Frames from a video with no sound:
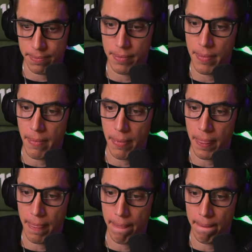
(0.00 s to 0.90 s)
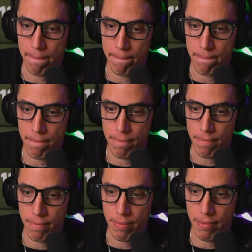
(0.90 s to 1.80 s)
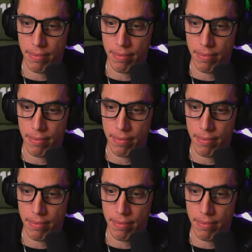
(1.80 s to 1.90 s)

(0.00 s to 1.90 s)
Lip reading: Nothing is said.